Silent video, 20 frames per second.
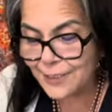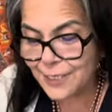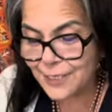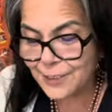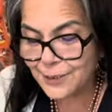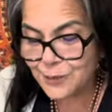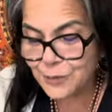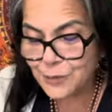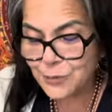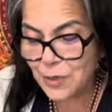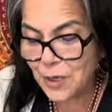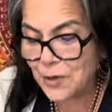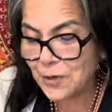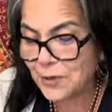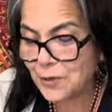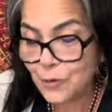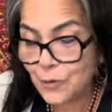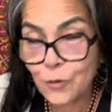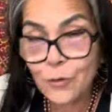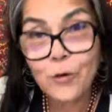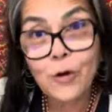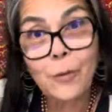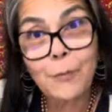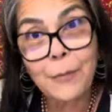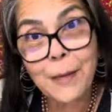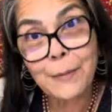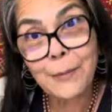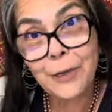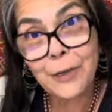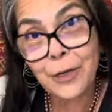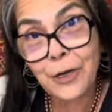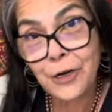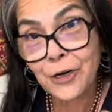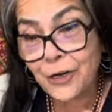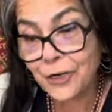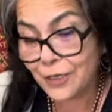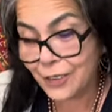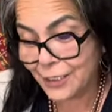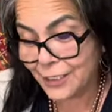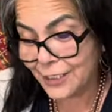not too long ago, or maybe
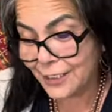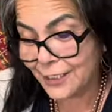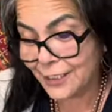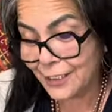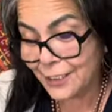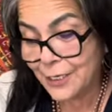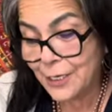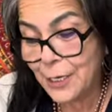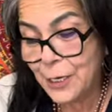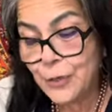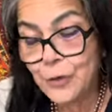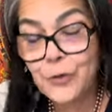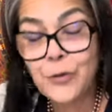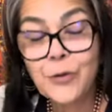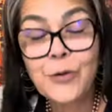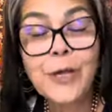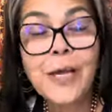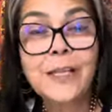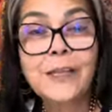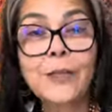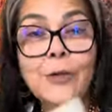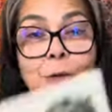currently. You got the